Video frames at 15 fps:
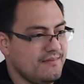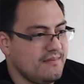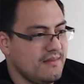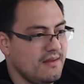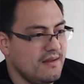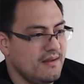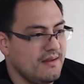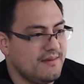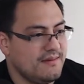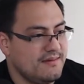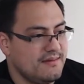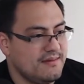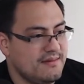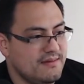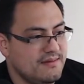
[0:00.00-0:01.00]

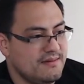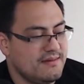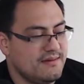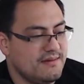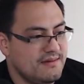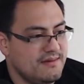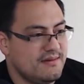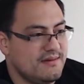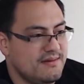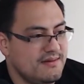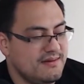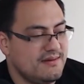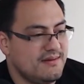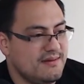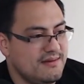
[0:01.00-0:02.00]
but that's what
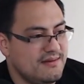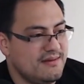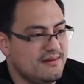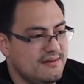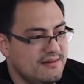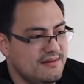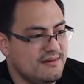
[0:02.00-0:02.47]
I'm saying though.